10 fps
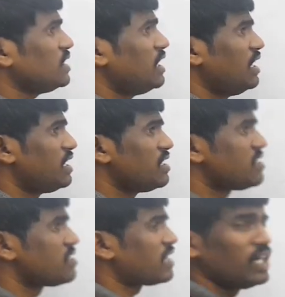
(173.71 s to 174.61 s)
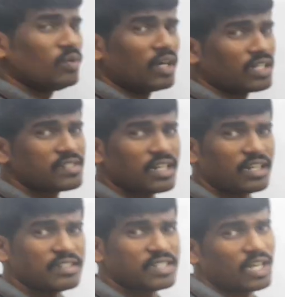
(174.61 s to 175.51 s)
Let us try to
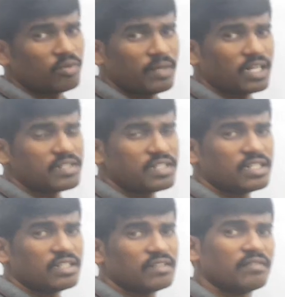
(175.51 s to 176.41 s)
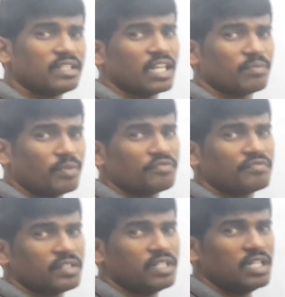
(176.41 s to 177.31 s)
understand this aromaticity with the help
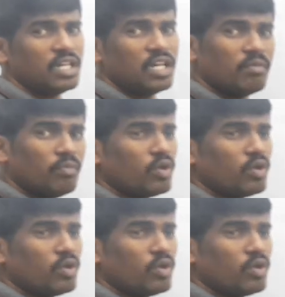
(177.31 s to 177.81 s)
of more